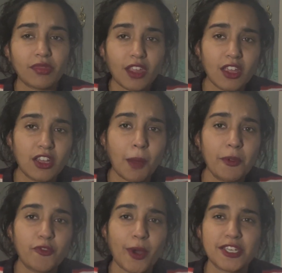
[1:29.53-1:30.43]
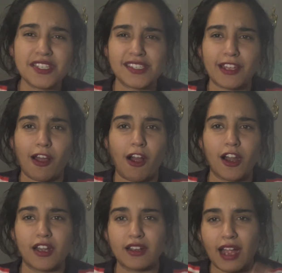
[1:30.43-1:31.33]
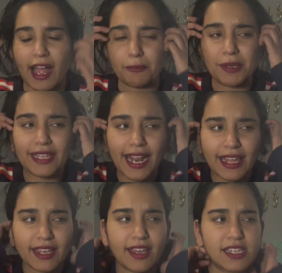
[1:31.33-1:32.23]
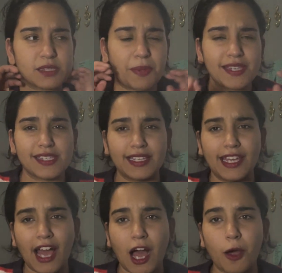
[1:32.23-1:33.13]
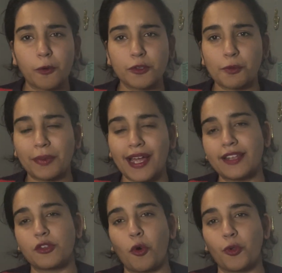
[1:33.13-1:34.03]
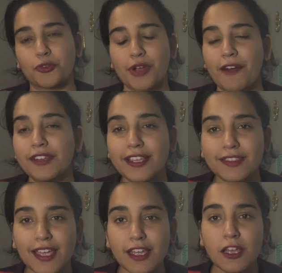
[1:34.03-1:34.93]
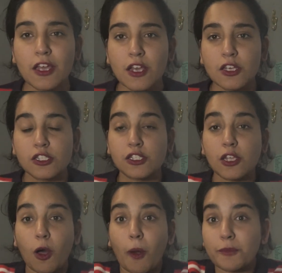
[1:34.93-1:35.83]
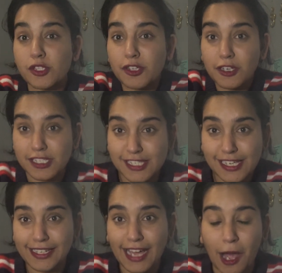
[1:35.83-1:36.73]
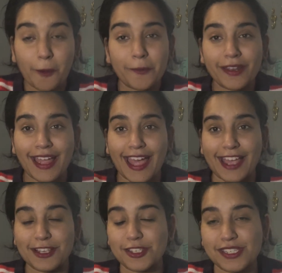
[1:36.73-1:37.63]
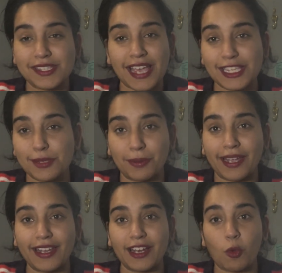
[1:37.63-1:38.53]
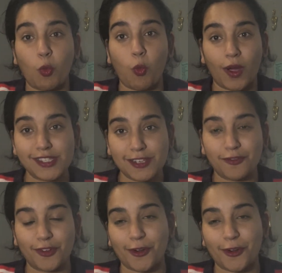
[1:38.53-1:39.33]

a couple of questions that I've been getting is basically how to plan the whole traveling thing. So I'm just gonna sit down and just explain it once and for